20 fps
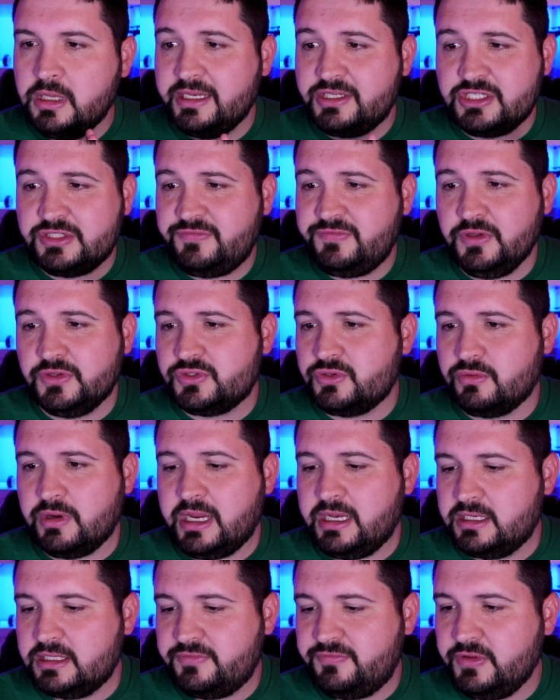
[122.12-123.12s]
it just feels
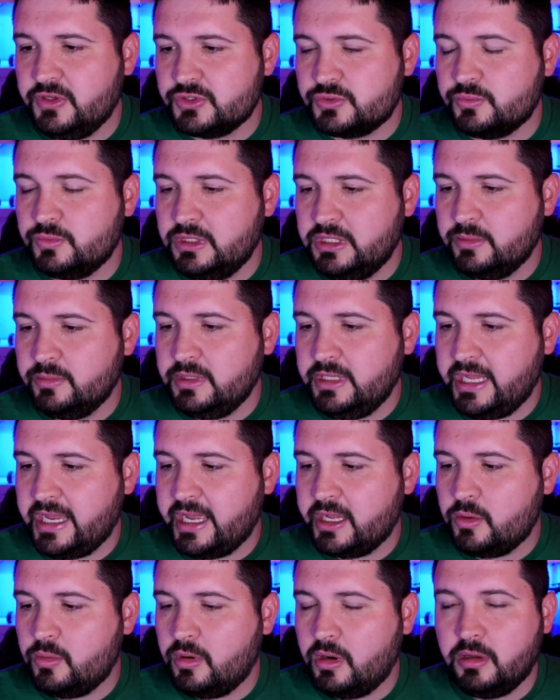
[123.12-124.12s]
great. It feels really, really
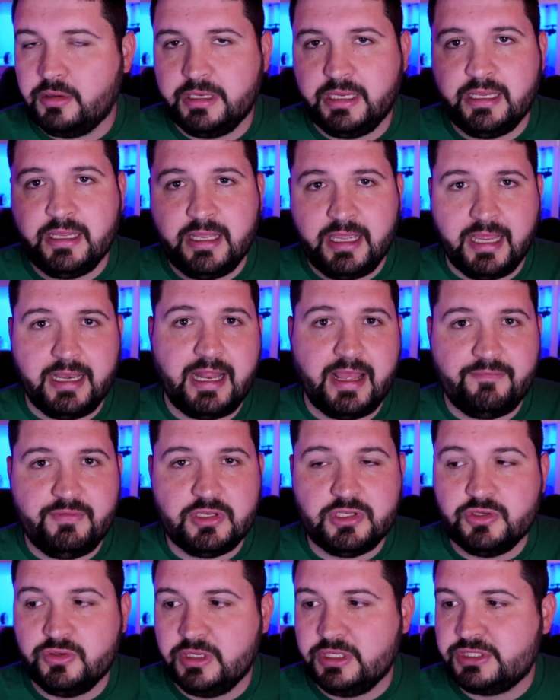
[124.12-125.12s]
high quality and
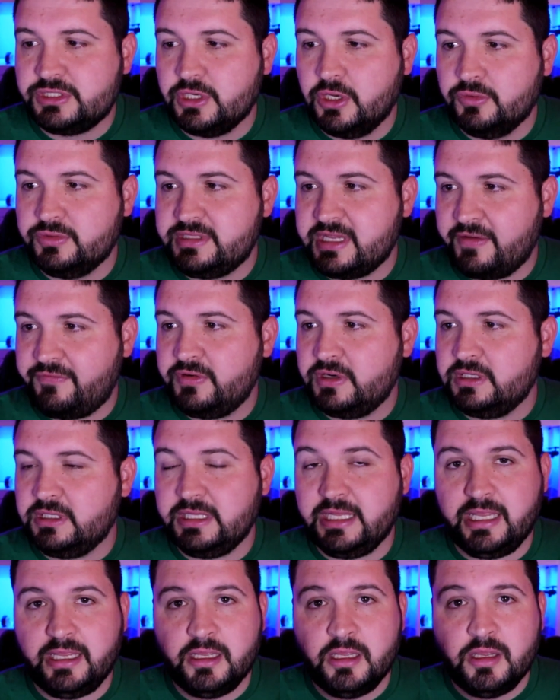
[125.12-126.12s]
heavy duty. So
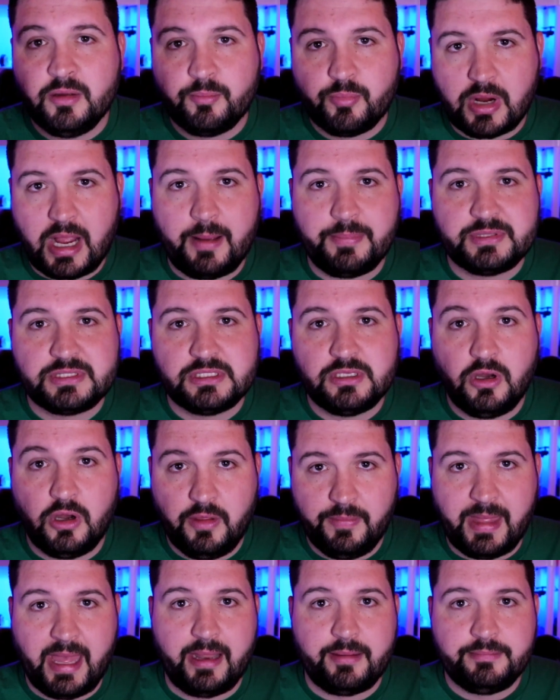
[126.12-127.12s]
definitely props
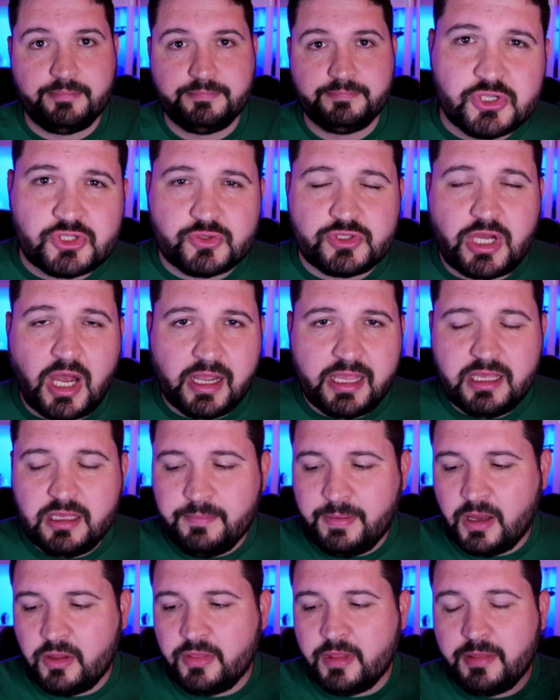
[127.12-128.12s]
on that. So talking
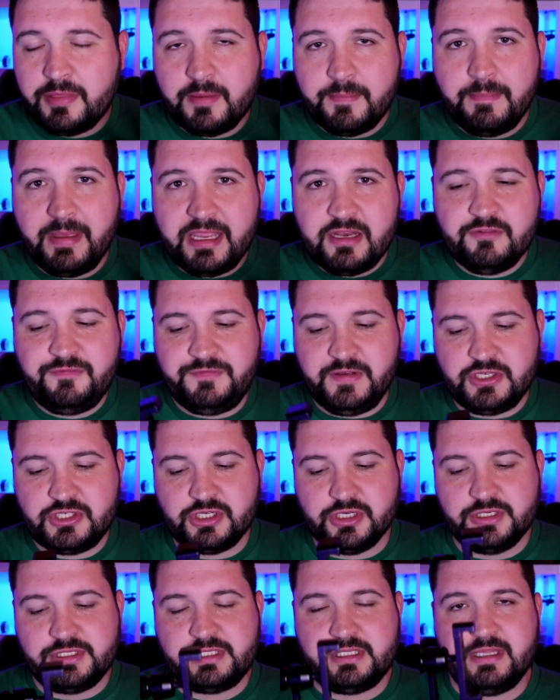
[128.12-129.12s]
about the main
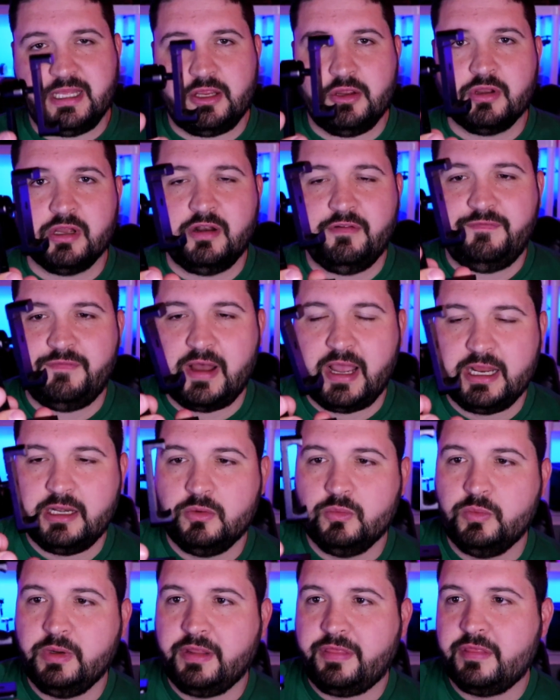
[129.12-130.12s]
features that you're going to
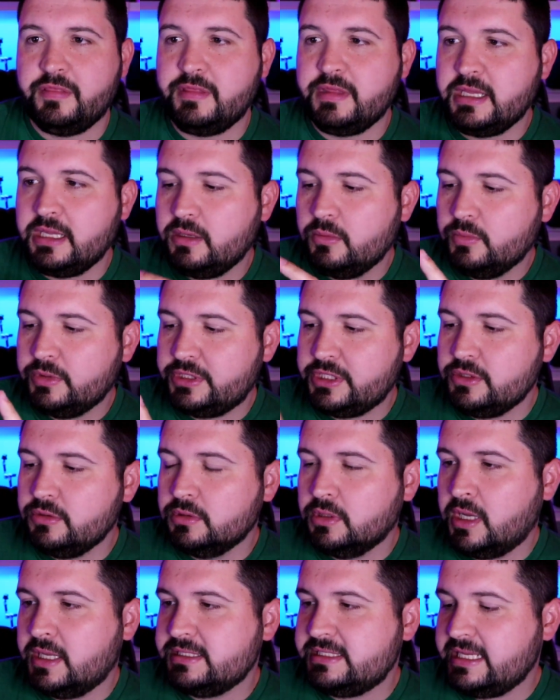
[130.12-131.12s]
find with the
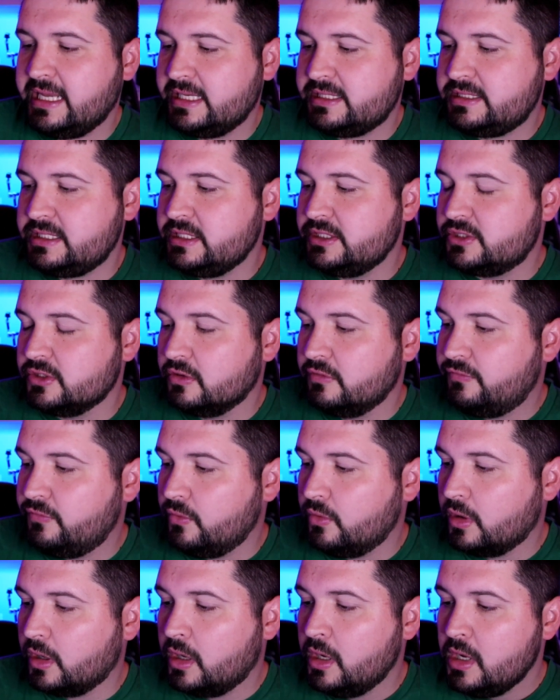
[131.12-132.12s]
Ulanzi
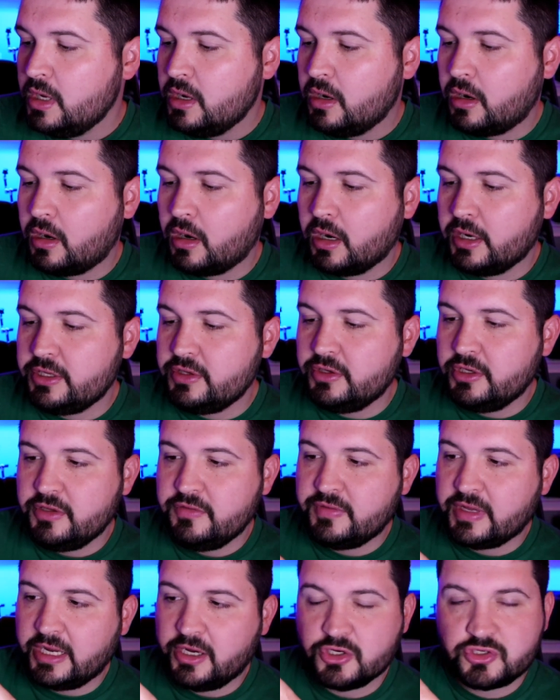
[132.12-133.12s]
ST04 are,
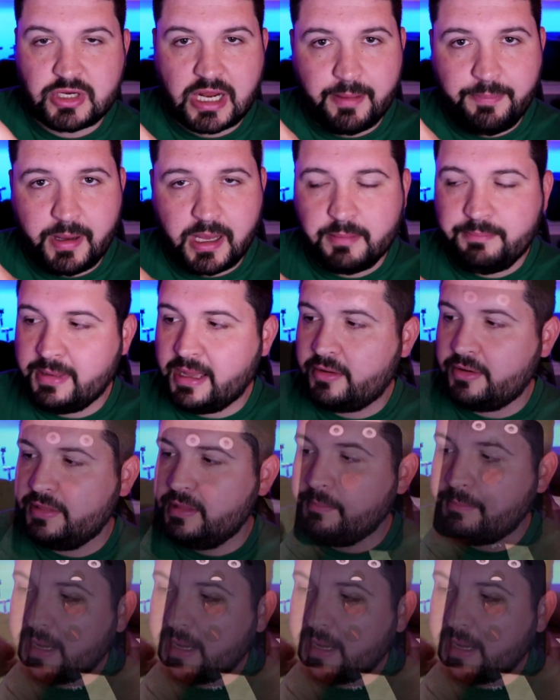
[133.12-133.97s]
you've got your tripod mount on the